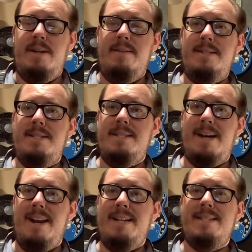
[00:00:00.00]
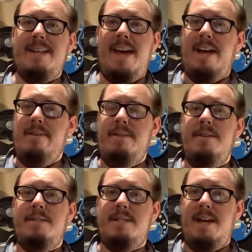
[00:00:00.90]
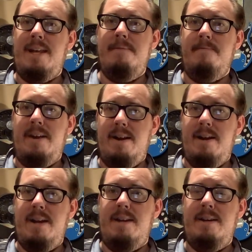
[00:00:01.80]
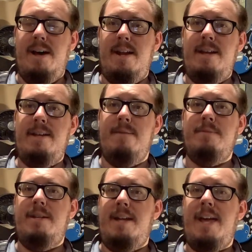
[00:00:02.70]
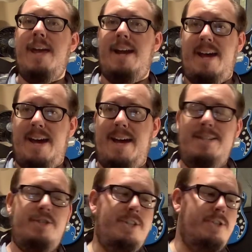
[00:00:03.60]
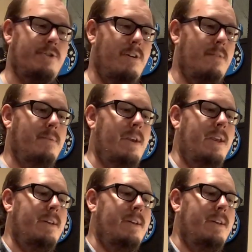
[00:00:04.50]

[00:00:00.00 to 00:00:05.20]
Now, this is not exactly the same variant Don Helms did. He had a high G sharp.